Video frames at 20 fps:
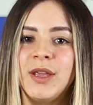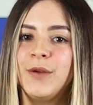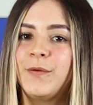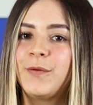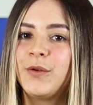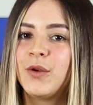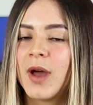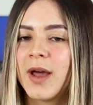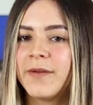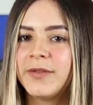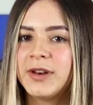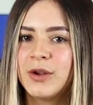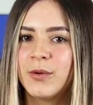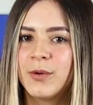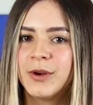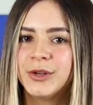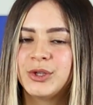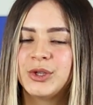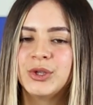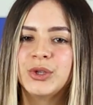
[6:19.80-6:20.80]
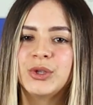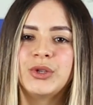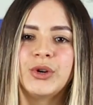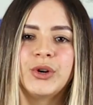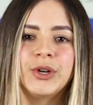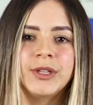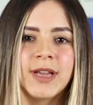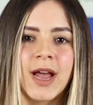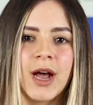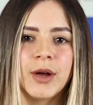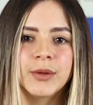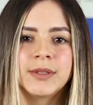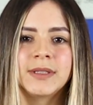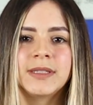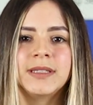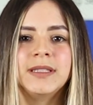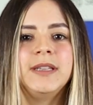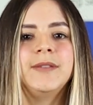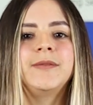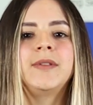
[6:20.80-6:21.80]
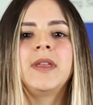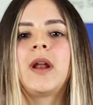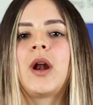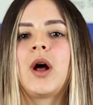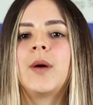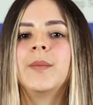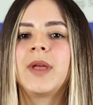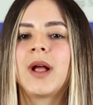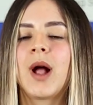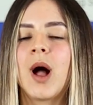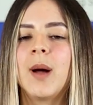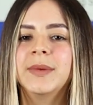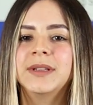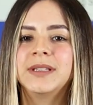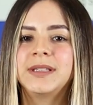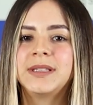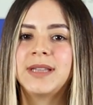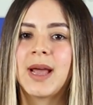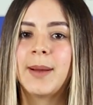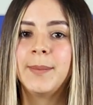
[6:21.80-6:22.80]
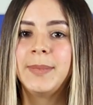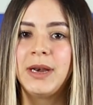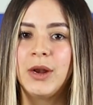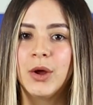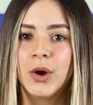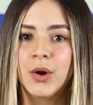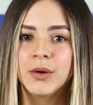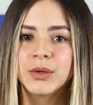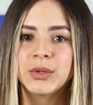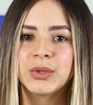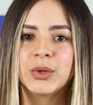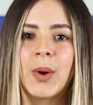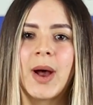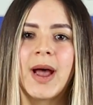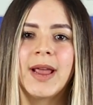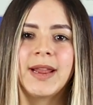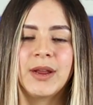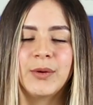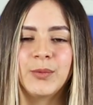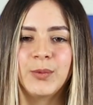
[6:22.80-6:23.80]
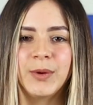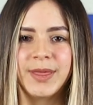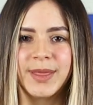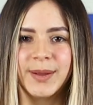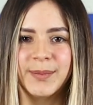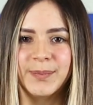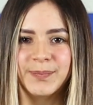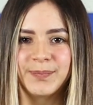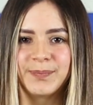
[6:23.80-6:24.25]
If you have any questions or doubts, leave them on the comments down below so I can read them.